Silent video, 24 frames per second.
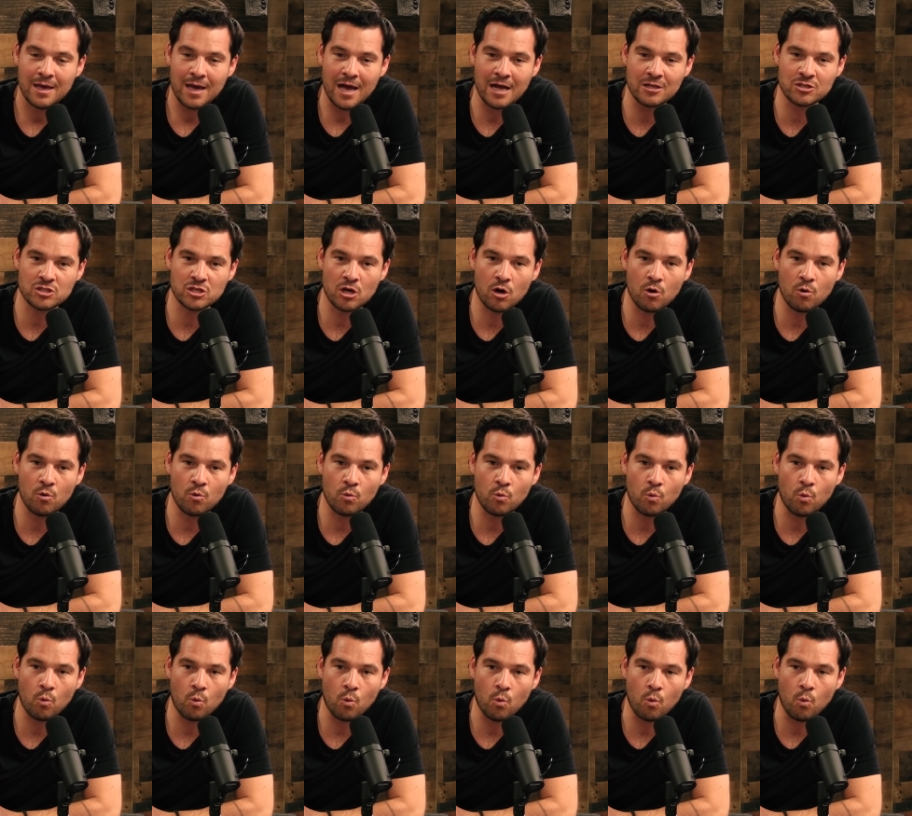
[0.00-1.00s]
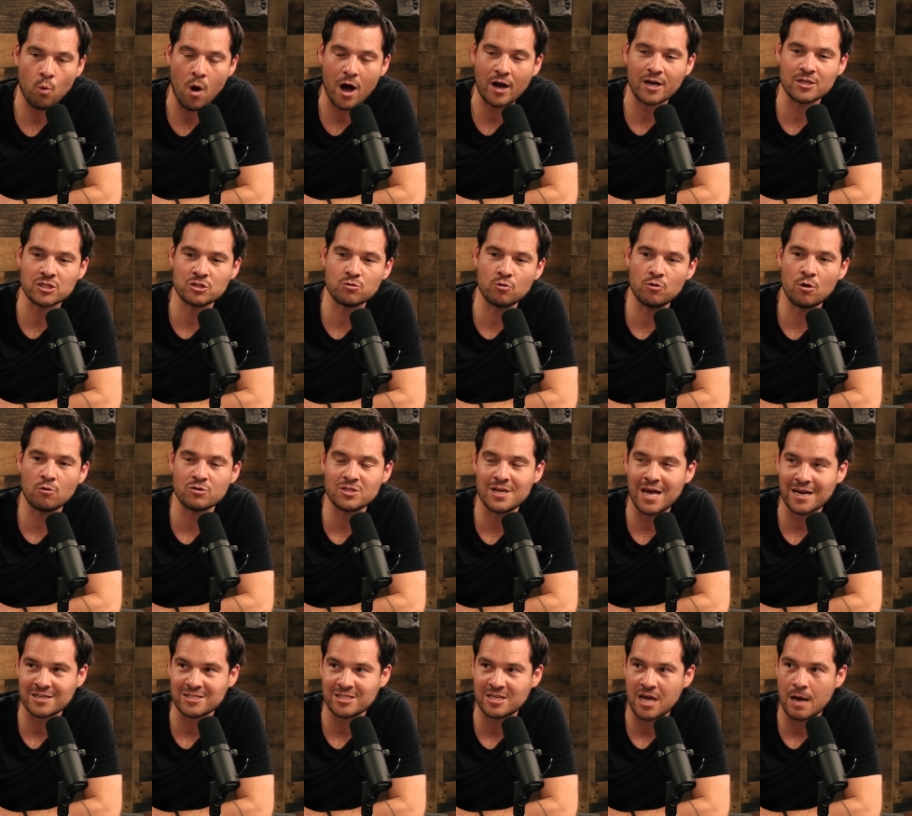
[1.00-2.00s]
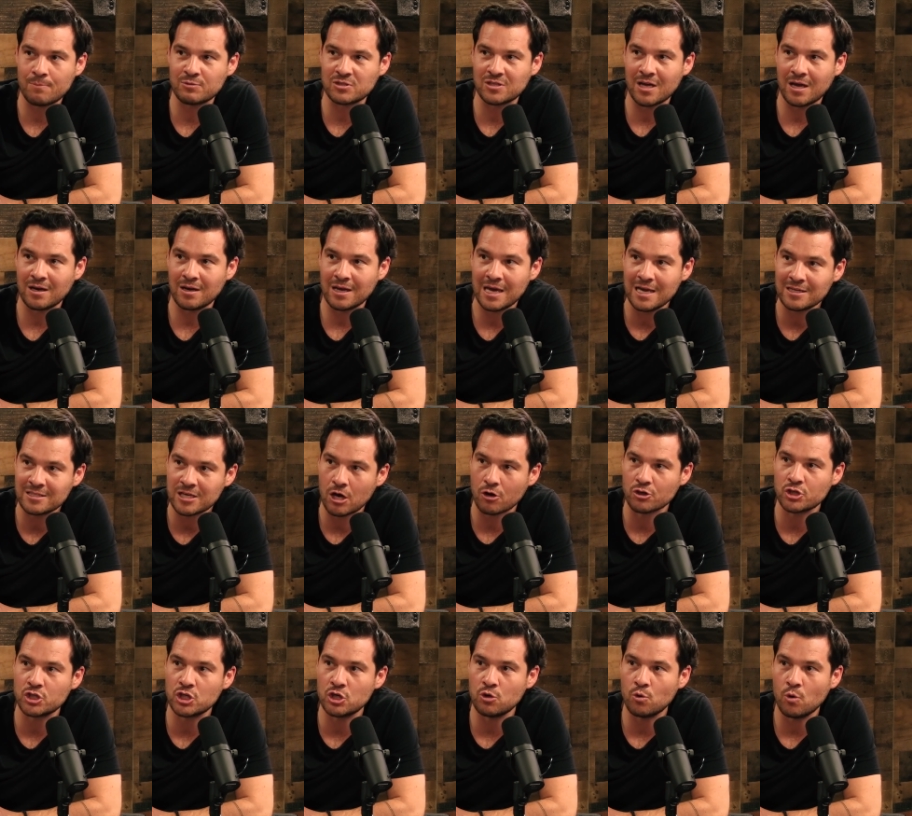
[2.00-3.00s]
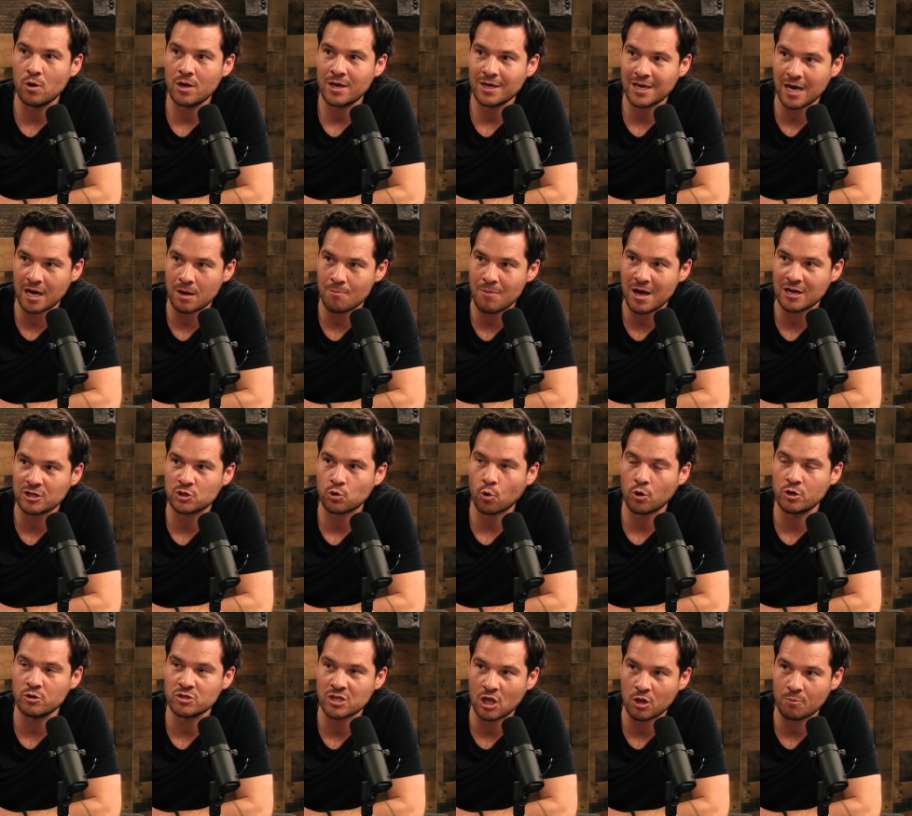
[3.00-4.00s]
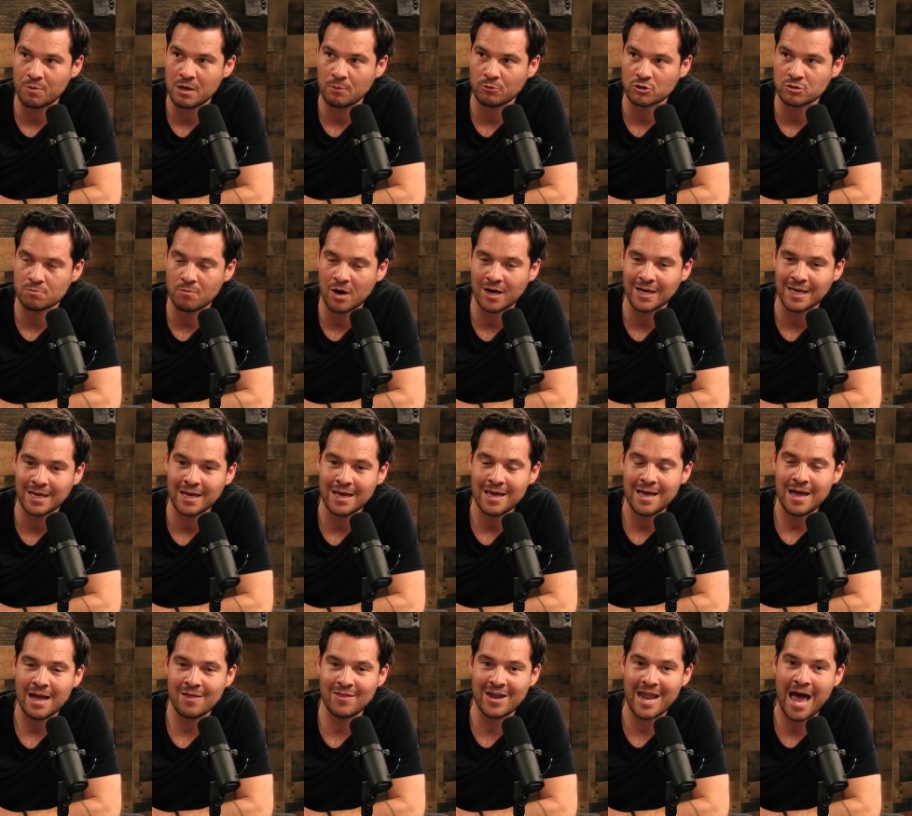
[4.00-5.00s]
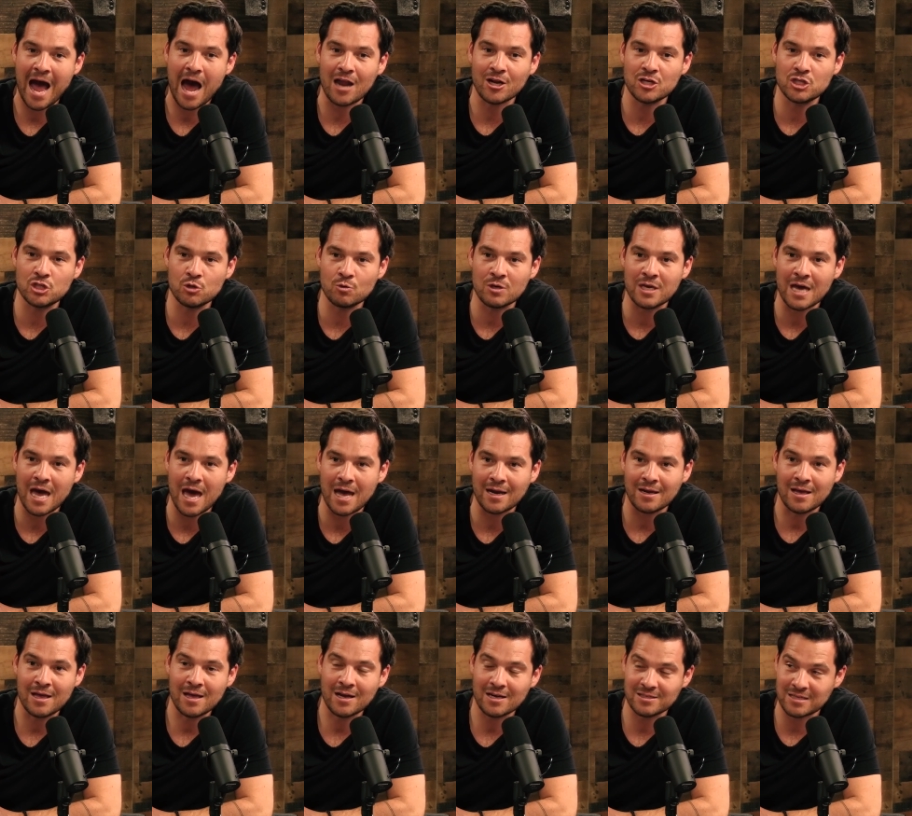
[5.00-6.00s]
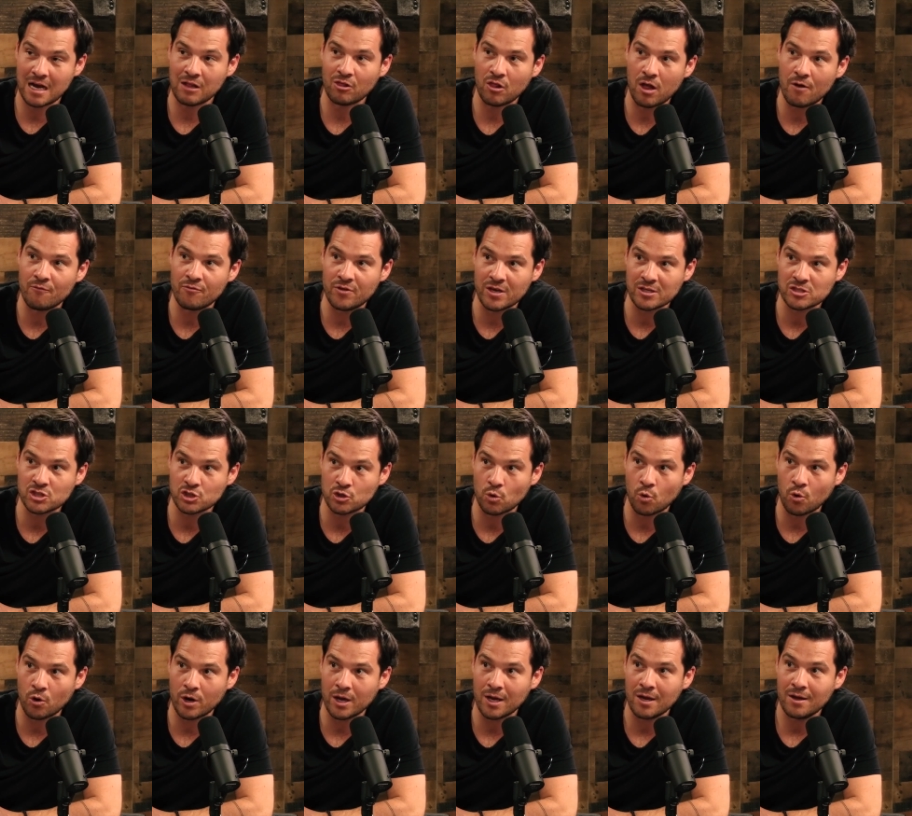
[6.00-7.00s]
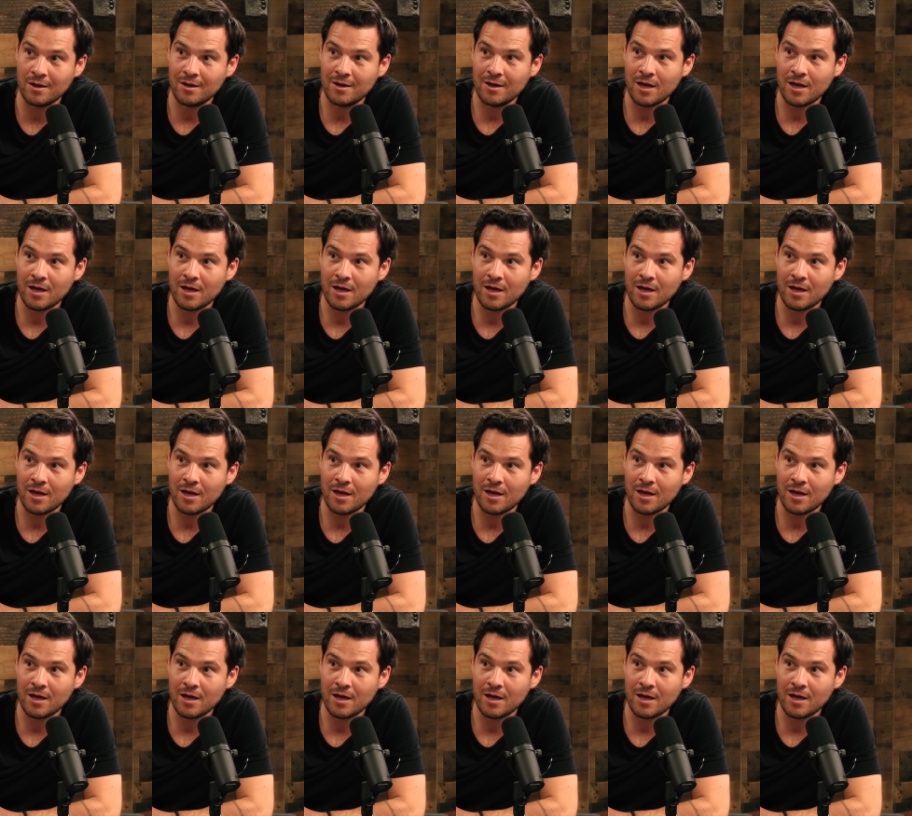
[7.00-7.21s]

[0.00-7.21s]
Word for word: And so walk us through those next steps then. He tells you, get a mentor, use other people's money. And then how did you get, because I love this story.